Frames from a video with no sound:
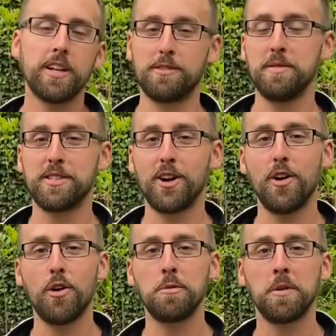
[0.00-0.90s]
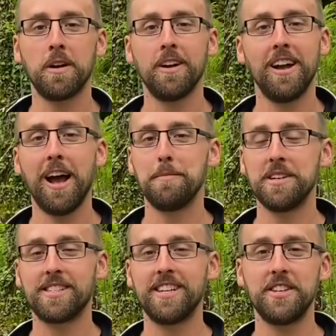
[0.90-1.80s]
it's Mr. Holkamer. I
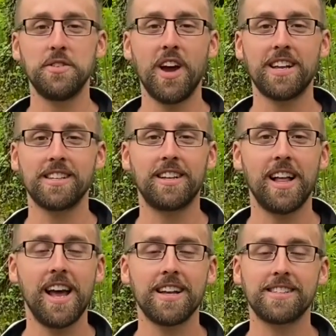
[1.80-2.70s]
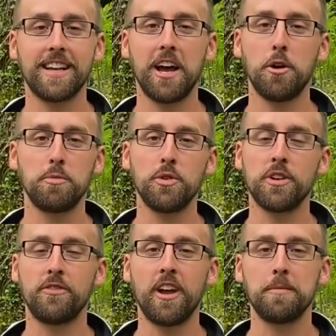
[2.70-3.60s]
miss seeing you guys in class. I hope you and
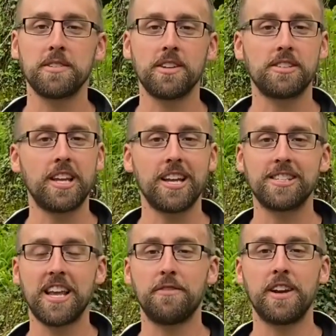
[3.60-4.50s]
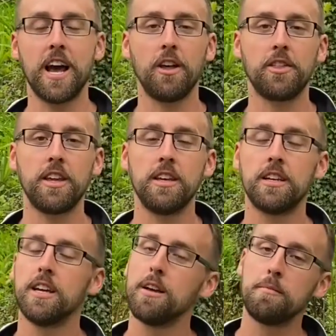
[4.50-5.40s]
your families are staying safe and healthy.
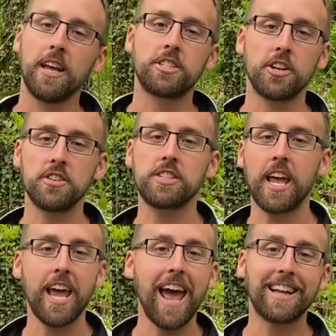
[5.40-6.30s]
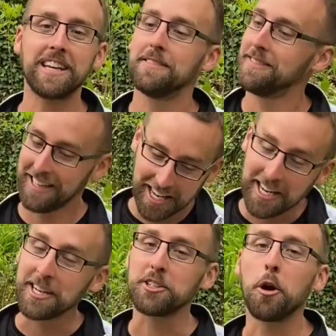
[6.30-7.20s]
Make sure you stay active
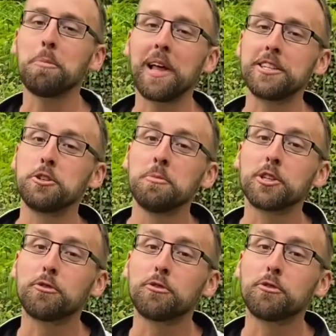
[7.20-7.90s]
and don't play too much